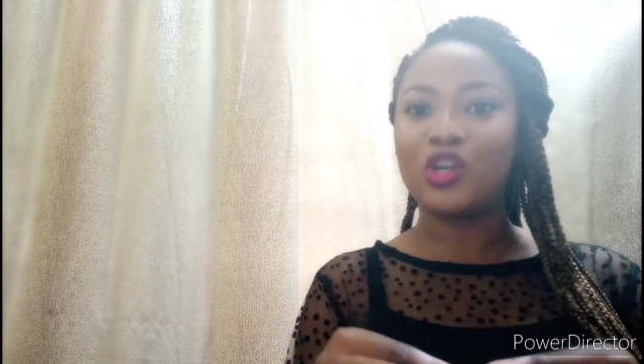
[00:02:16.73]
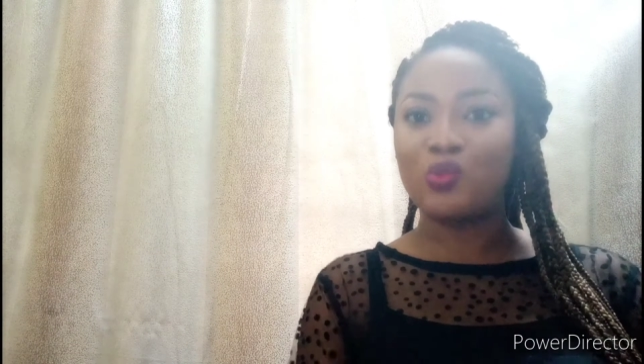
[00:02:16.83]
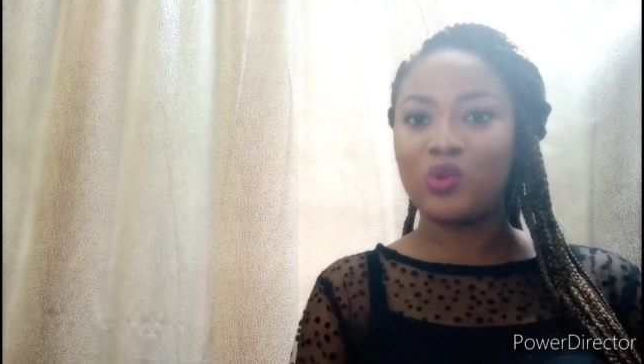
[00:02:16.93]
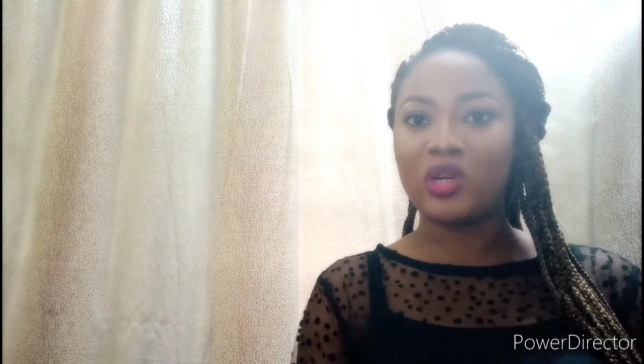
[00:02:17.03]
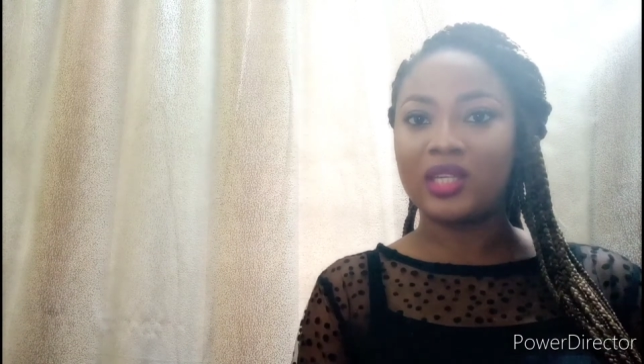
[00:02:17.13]
a
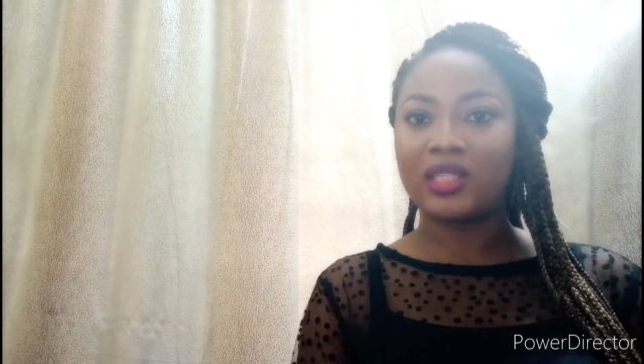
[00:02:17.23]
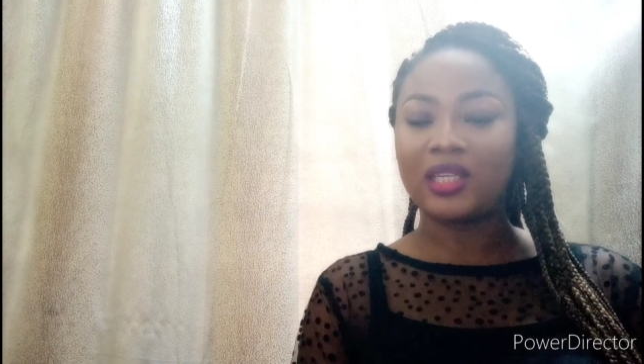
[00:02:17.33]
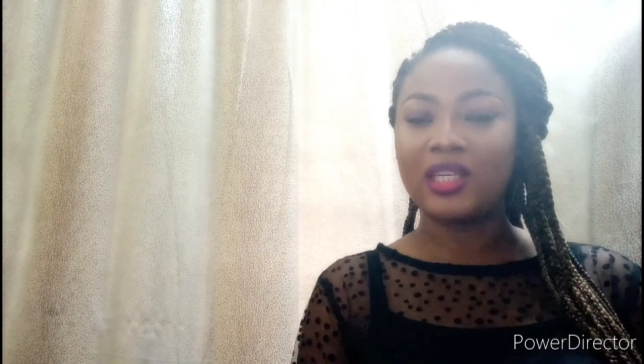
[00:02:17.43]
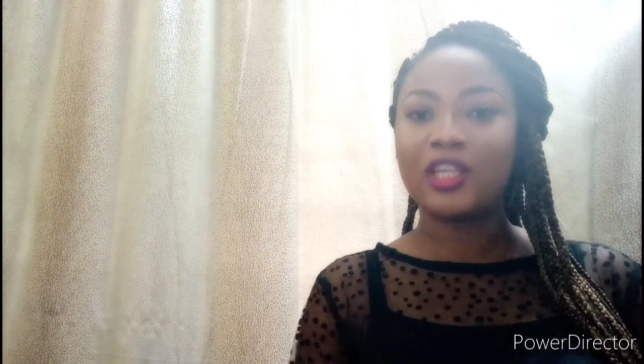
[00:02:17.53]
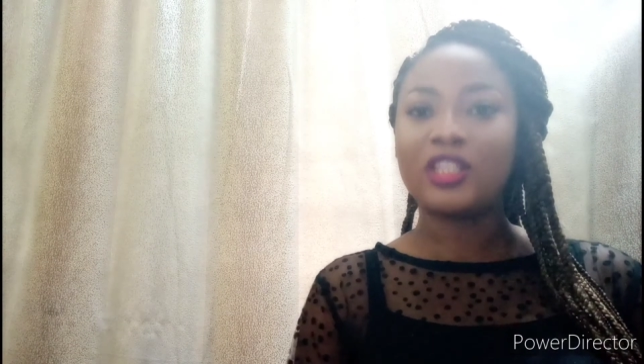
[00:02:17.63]
word.
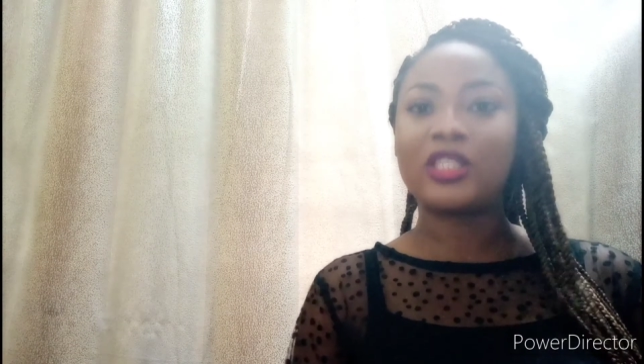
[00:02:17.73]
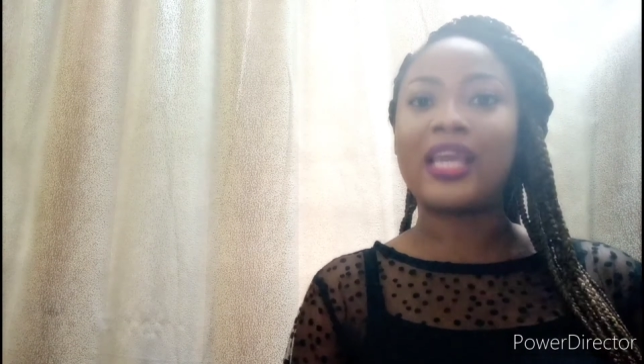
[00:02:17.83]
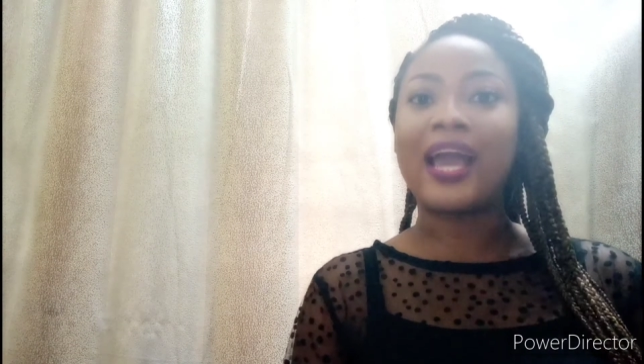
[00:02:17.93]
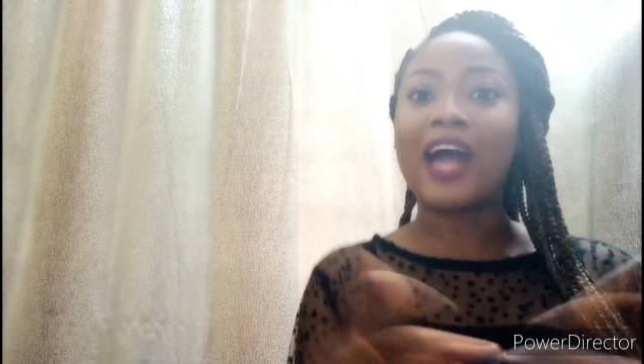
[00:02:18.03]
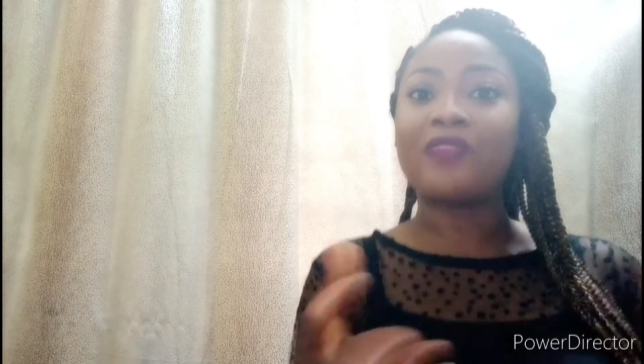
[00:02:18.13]
So you
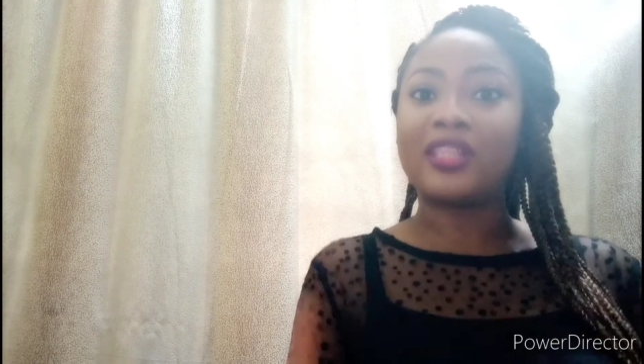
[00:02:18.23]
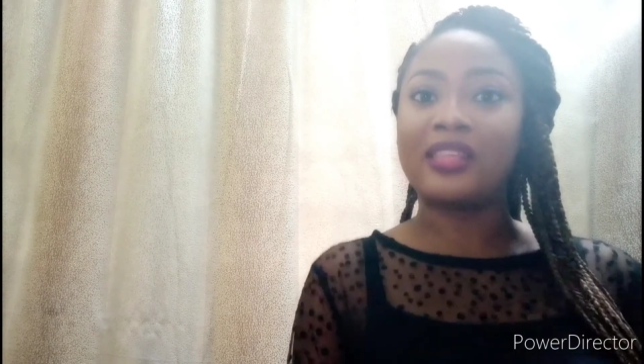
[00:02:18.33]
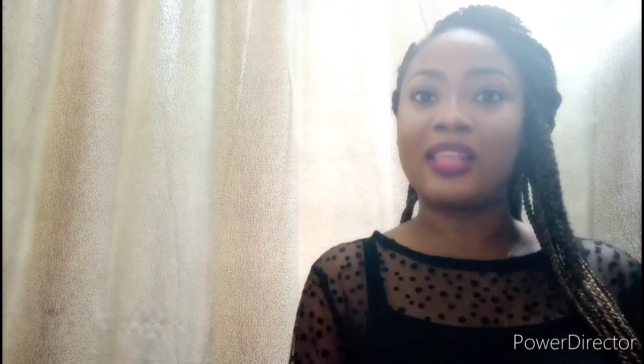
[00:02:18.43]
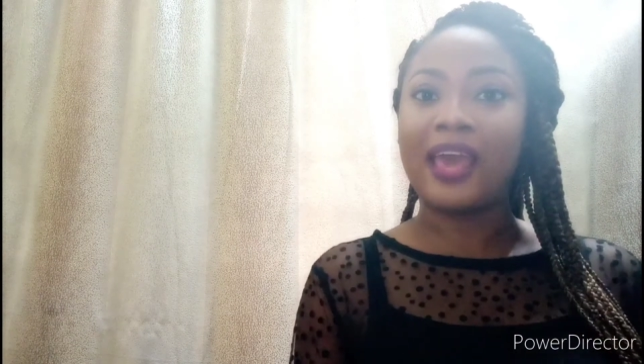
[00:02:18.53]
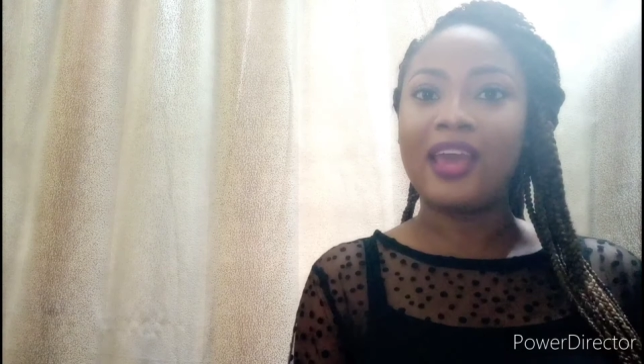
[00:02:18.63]
have
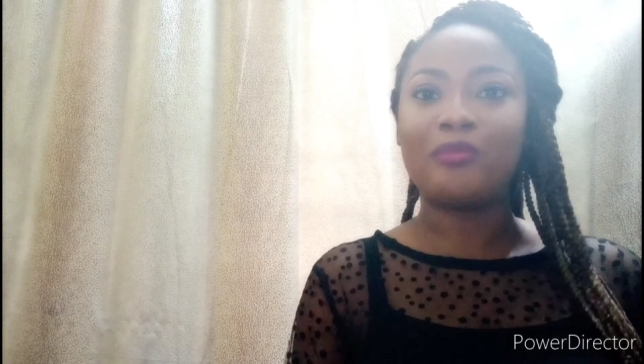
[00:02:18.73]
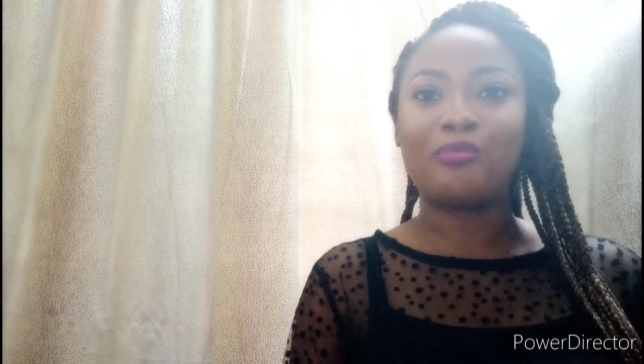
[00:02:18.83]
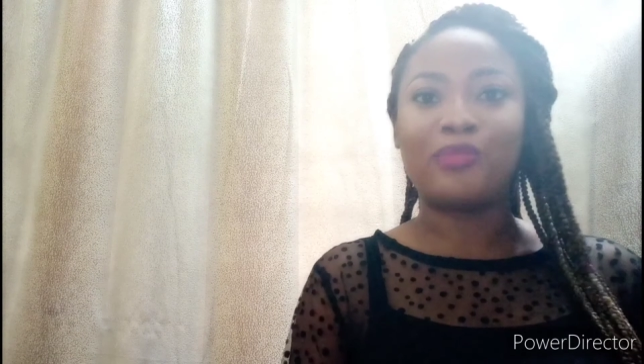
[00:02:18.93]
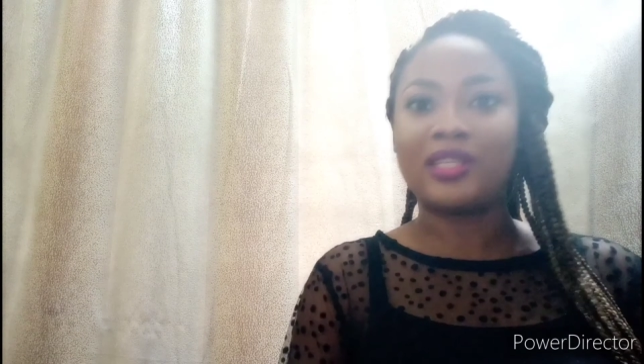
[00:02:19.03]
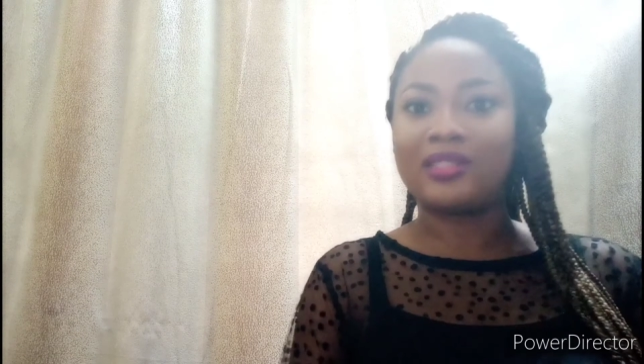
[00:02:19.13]
it there,
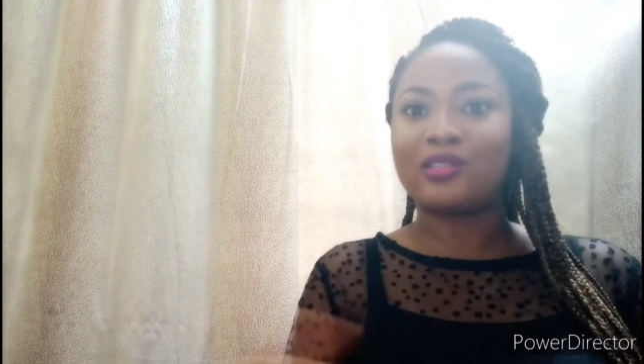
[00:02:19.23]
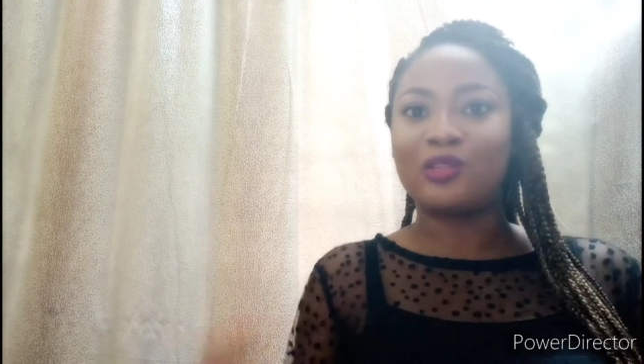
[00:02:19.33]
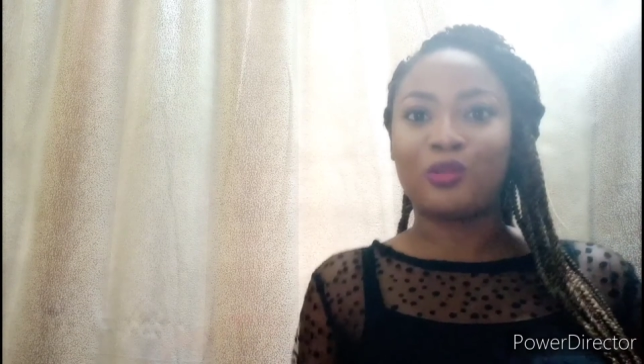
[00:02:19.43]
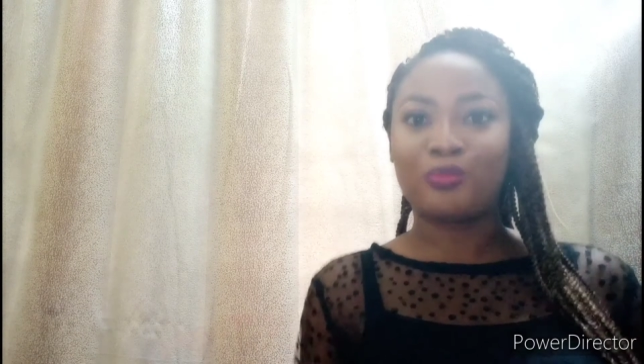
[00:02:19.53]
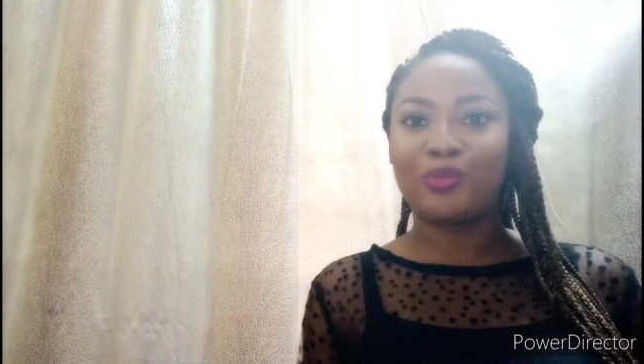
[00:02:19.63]
but it's
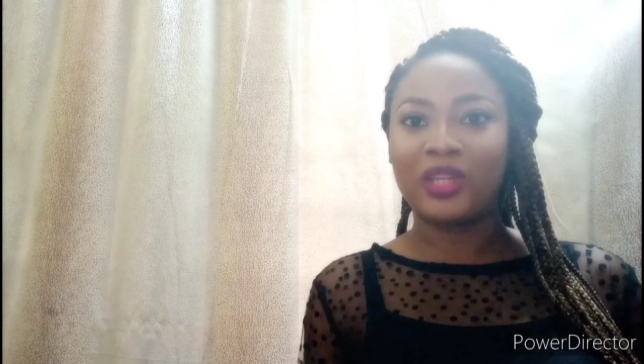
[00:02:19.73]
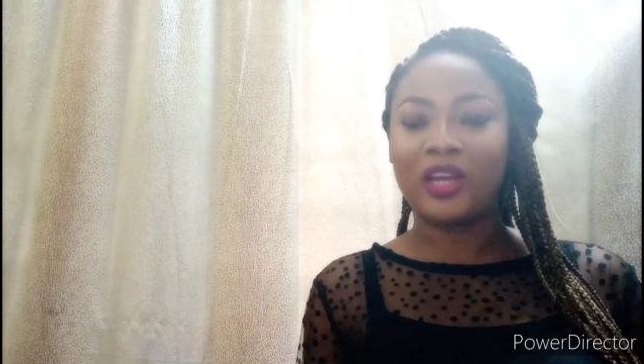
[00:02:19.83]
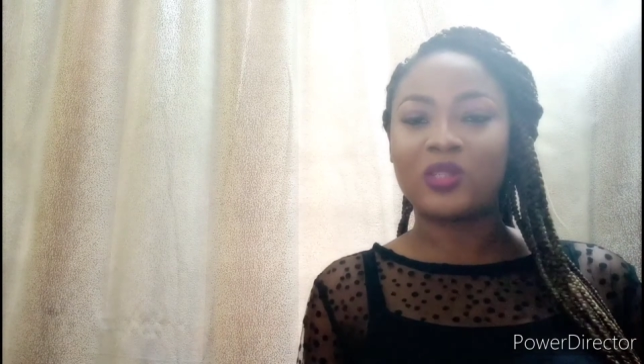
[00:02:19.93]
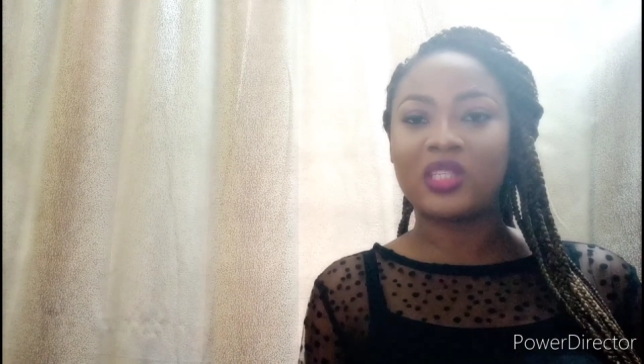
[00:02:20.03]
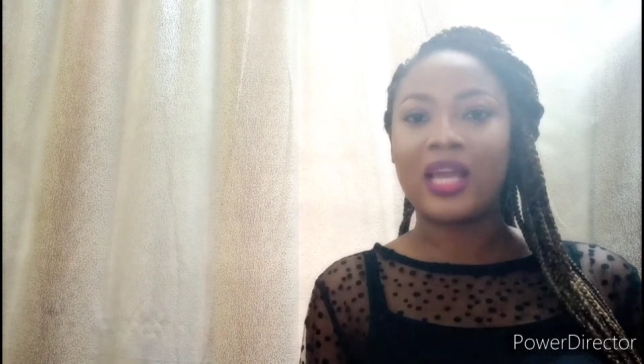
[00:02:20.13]
not
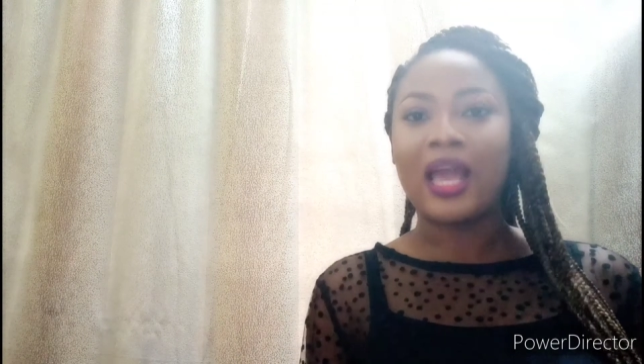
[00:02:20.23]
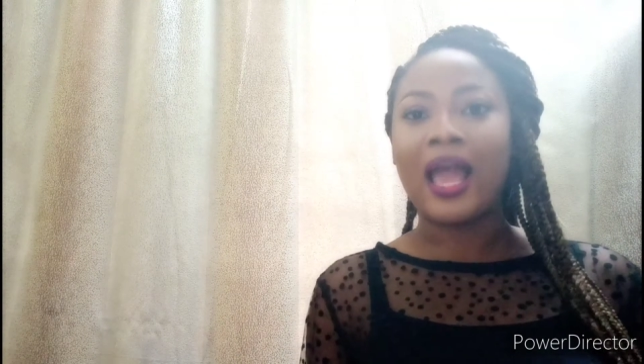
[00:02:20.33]
pronounced.